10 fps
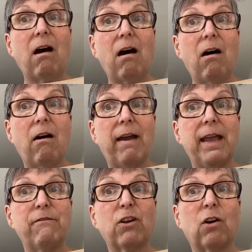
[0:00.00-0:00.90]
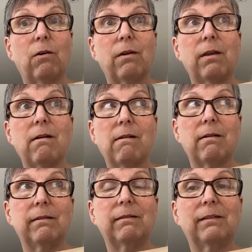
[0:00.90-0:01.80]
I've got
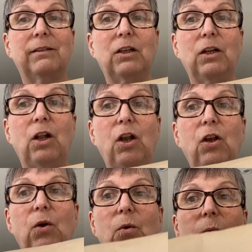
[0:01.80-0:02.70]
yarn. Look